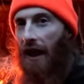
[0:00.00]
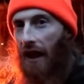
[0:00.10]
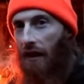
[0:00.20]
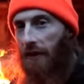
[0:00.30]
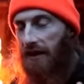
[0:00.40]
up
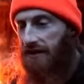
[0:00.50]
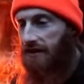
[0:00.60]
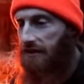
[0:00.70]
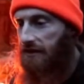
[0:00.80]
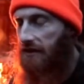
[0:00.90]
my
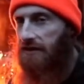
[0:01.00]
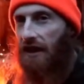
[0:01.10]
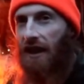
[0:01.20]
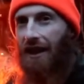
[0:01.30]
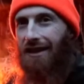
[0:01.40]

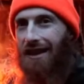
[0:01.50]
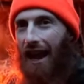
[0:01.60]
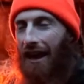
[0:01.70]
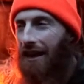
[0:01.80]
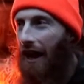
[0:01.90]
statistics,
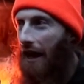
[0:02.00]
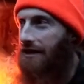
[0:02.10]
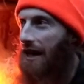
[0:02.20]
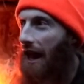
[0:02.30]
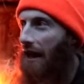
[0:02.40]
10
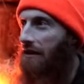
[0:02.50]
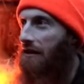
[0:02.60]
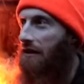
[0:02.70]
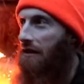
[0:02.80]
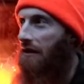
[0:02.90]
out of
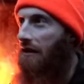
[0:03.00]
10,